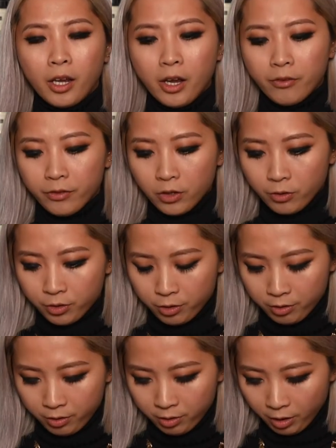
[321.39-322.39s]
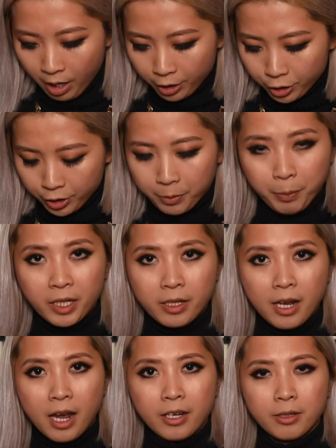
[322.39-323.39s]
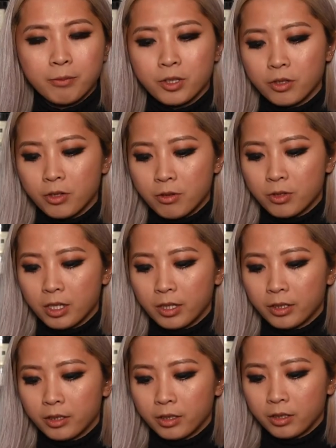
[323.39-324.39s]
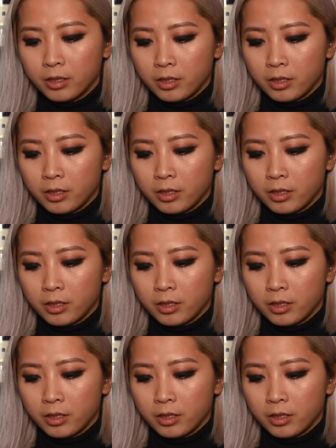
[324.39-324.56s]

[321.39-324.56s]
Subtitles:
If you are shipping the items to New Zealand,